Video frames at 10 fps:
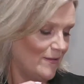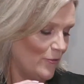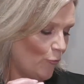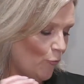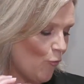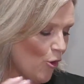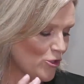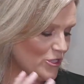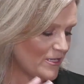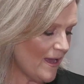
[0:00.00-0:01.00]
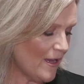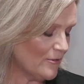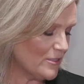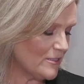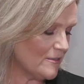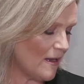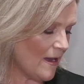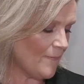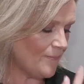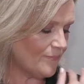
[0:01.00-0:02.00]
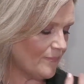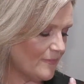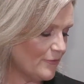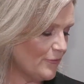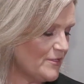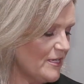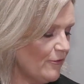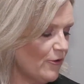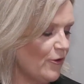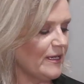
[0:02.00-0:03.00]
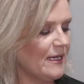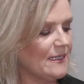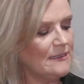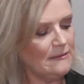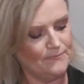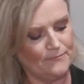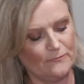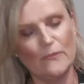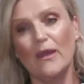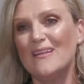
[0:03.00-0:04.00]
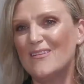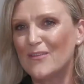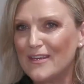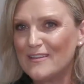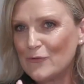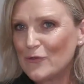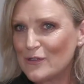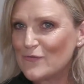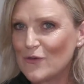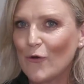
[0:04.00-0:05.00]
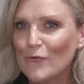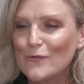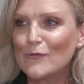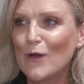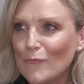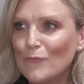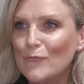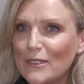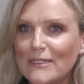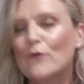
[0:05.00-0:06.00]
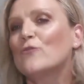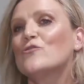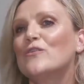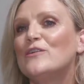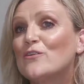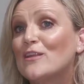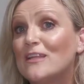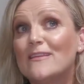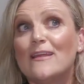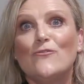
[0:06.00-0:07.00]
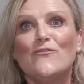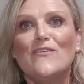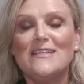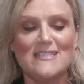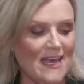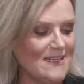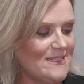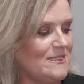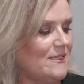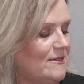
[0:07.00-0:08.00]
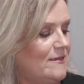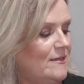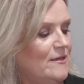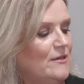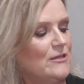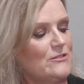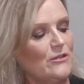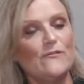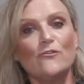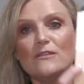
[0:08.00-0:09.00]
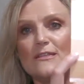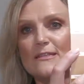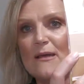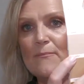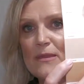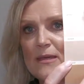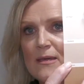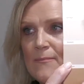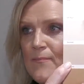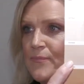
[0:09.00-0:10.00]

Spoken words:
washed out sort of terracotta color. And these sorts of tones are really on trend, and I think they look fantastic. So you've got something